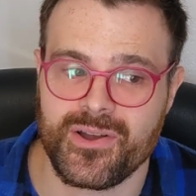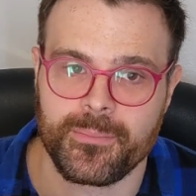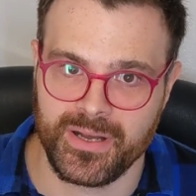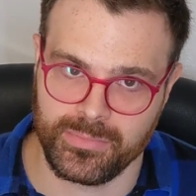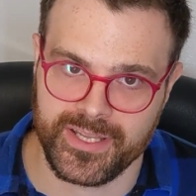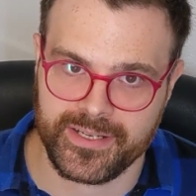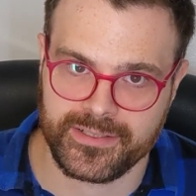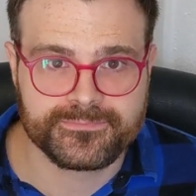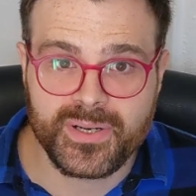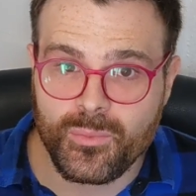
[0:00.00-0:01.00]
are public.
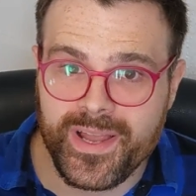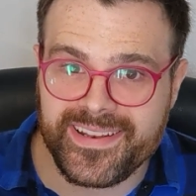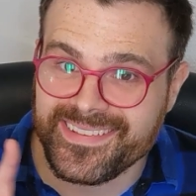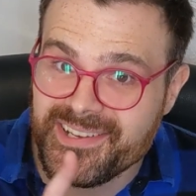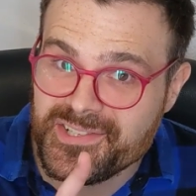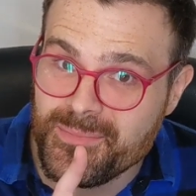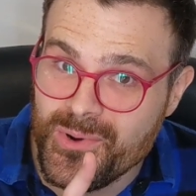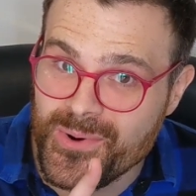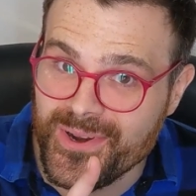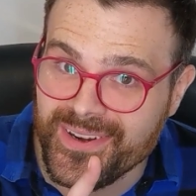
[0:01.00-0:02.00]
But wait, there's
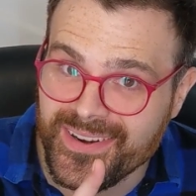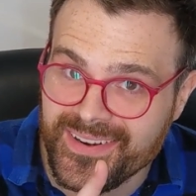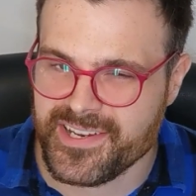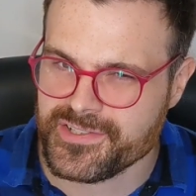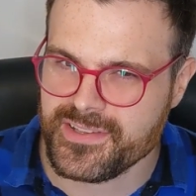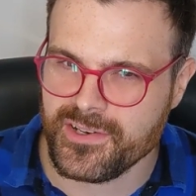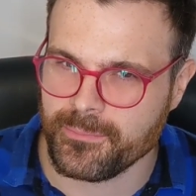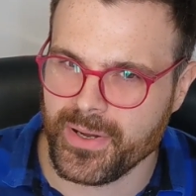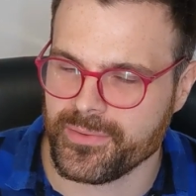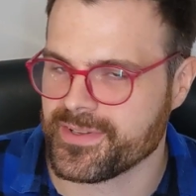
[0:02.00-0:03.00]
more! Here's a little
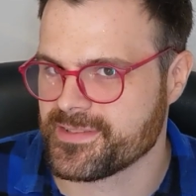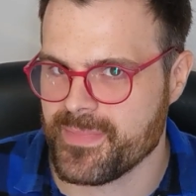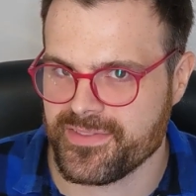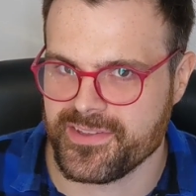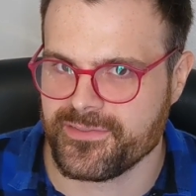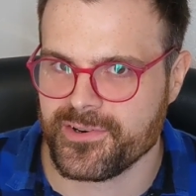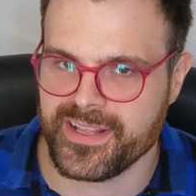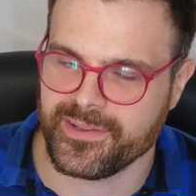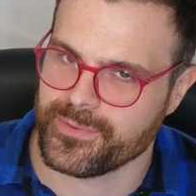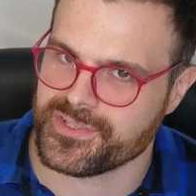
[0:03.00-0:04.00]
bonus method for
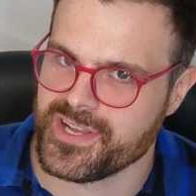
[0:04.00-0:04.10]
dealing with